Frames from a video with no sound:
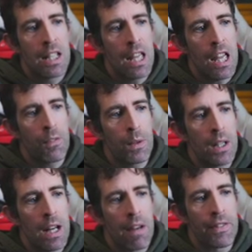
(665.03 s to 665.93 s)
If we don't
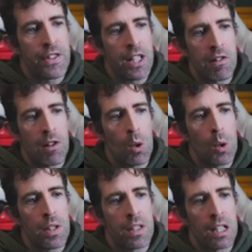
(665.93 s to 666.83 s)
have the secret or the
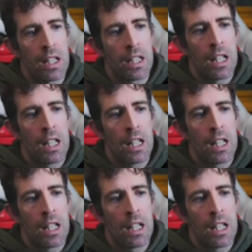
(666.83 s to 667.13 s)
slug,